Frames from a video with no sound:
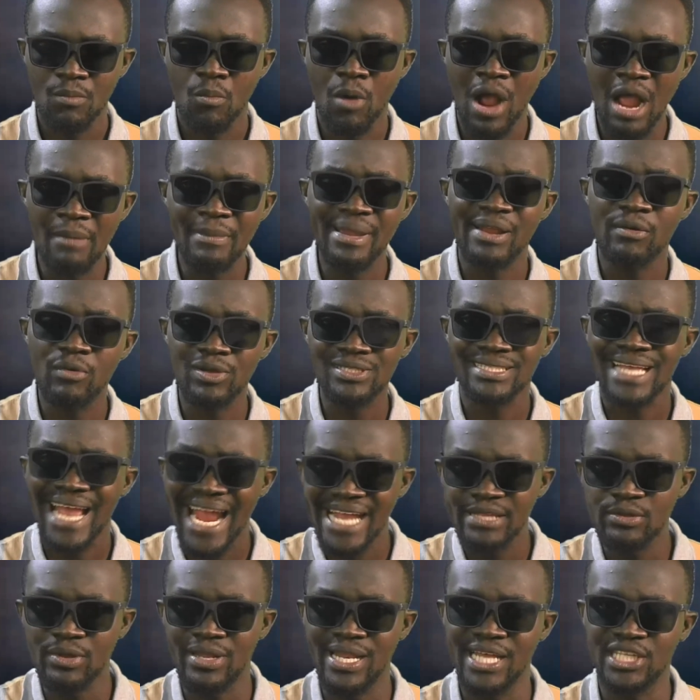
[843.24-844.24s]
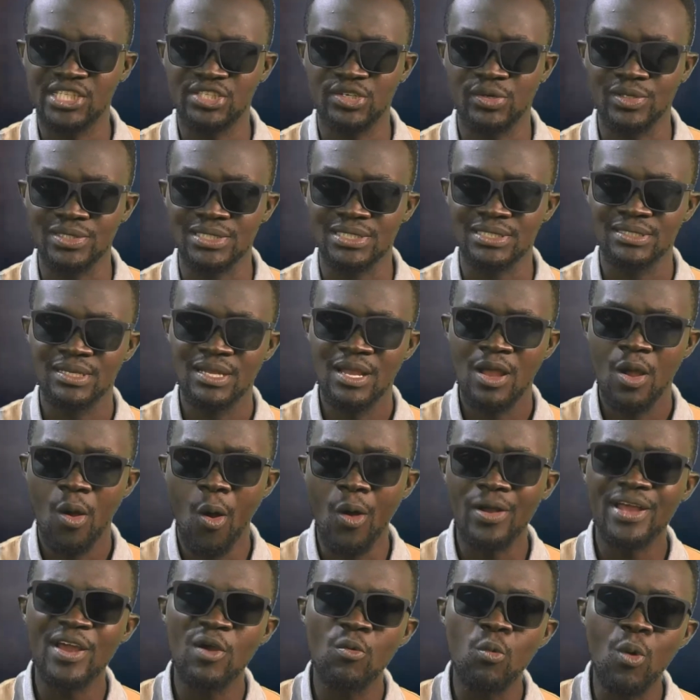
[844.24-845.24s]
Muhammad was idolatrous.
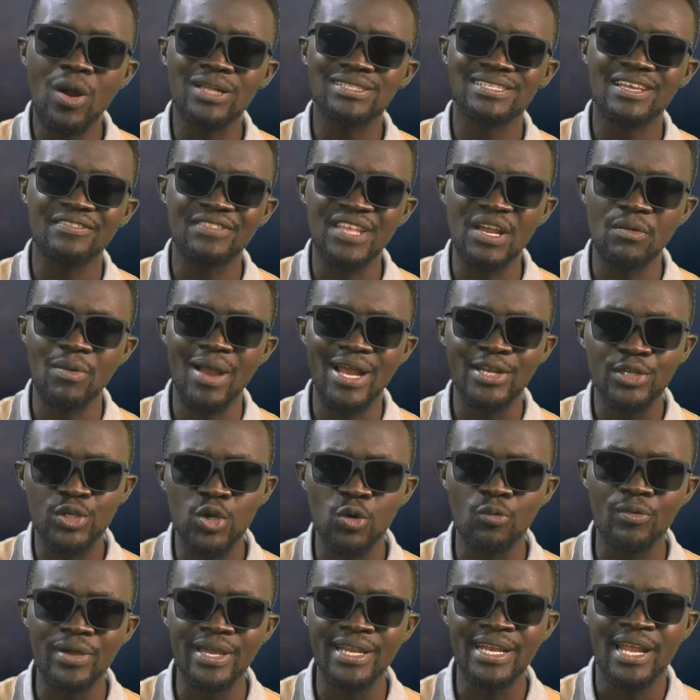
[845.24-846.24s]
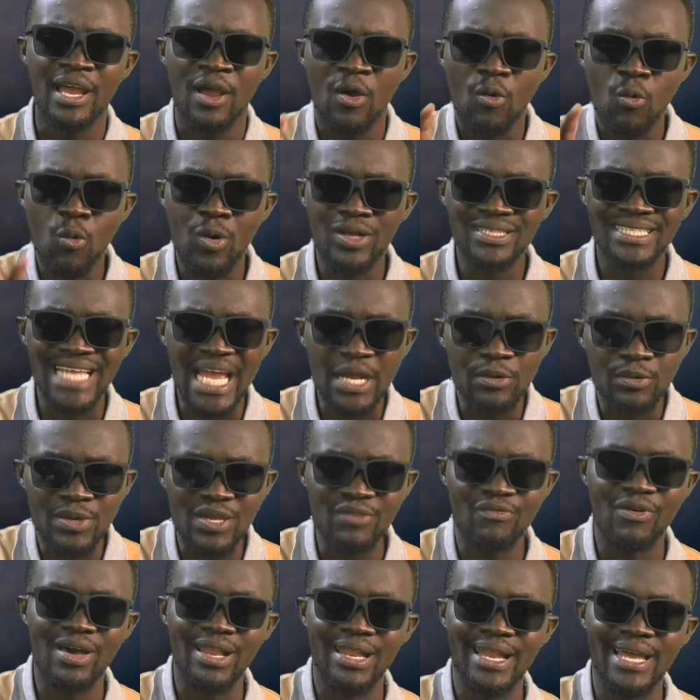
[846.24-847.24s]
Okay, what they were doing was
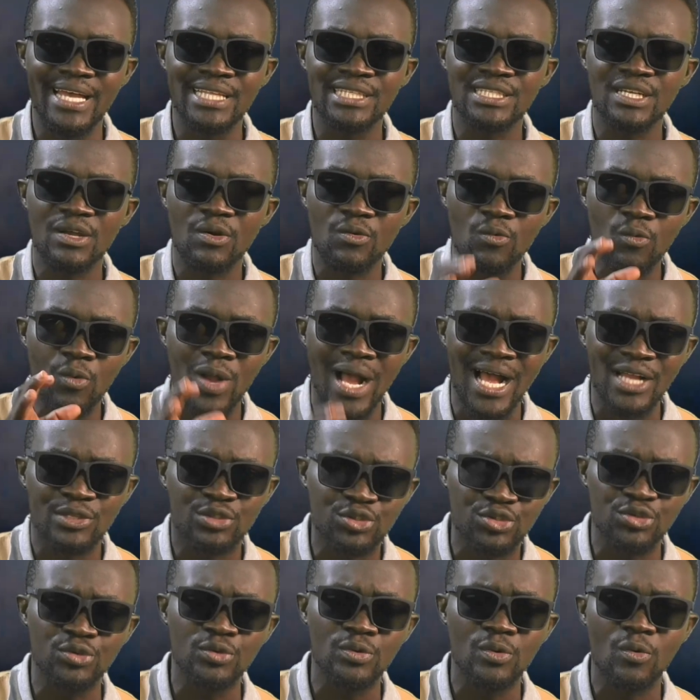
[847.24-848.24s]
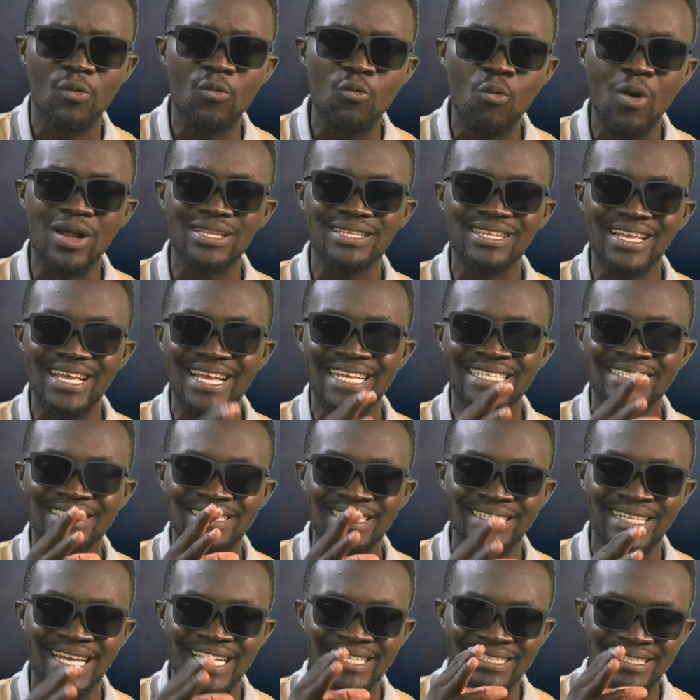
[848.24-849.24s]
equivalent to what is
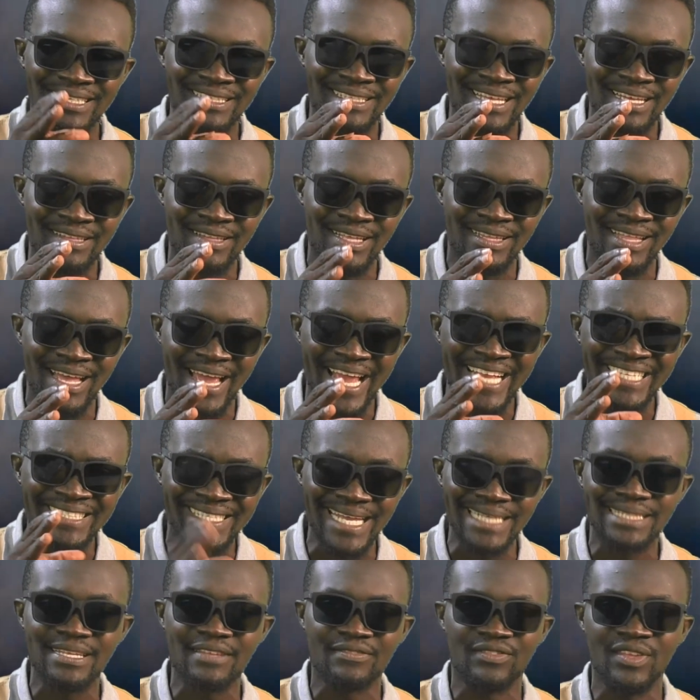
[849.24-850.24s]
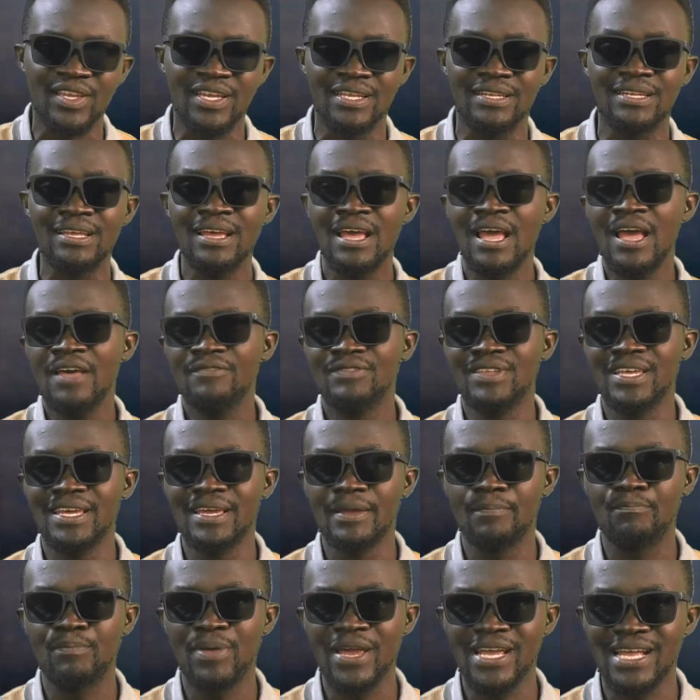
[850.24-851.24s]
the exact thing
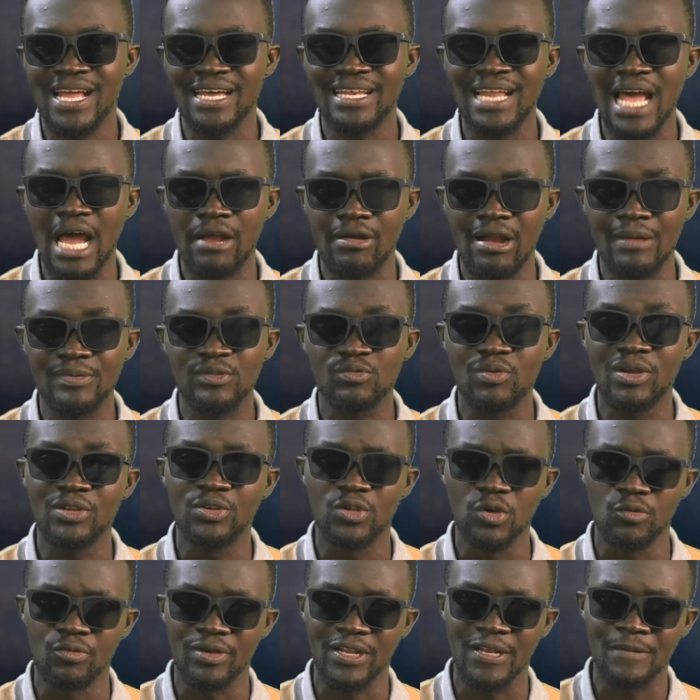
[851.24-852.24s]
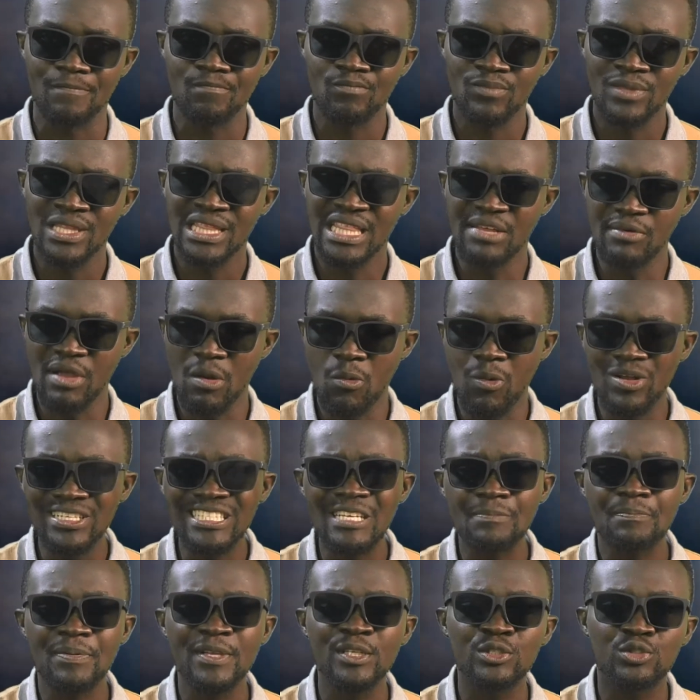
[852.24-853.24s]
the pagan Arabs were doing. They were
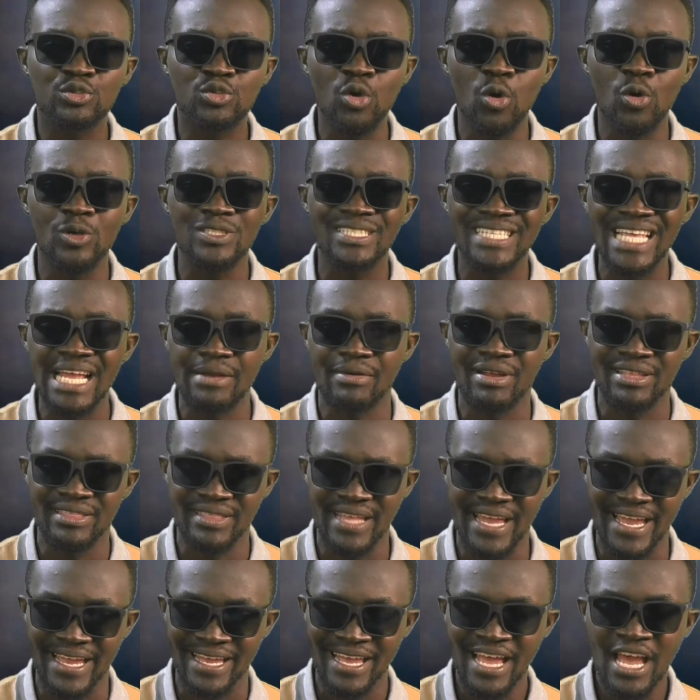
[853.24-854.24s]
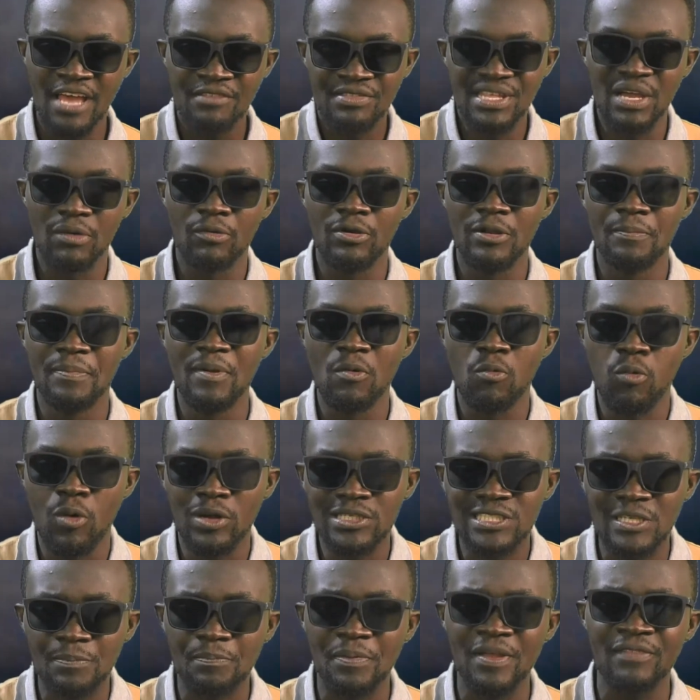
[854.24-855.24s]
worshiping stones here and there. They would be
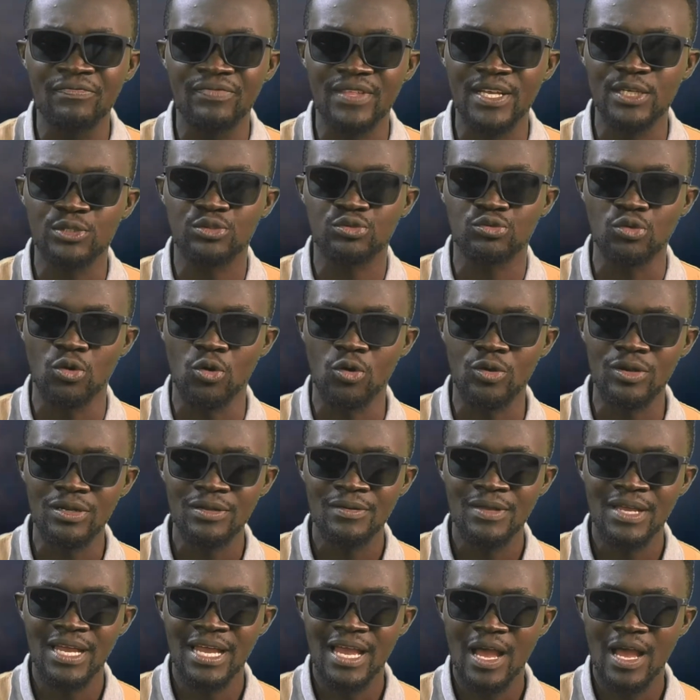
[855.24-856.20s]
worshiping this stone.